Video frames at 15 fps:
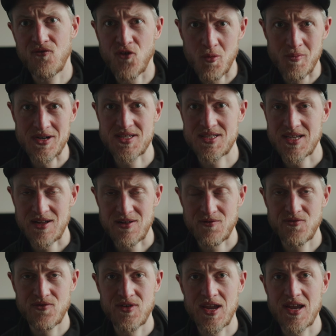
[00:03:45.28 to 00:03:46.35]
for myself
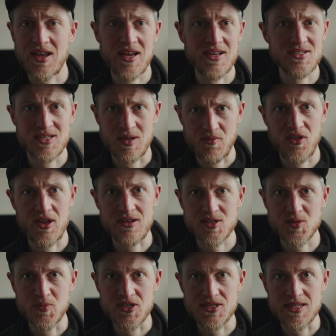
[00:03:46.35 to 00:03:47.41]
in case something is
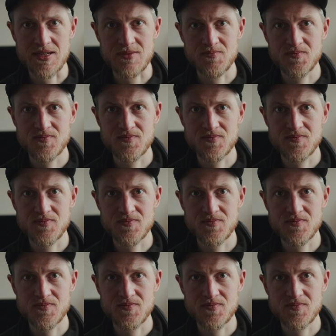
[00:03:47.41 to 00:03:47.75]
missing.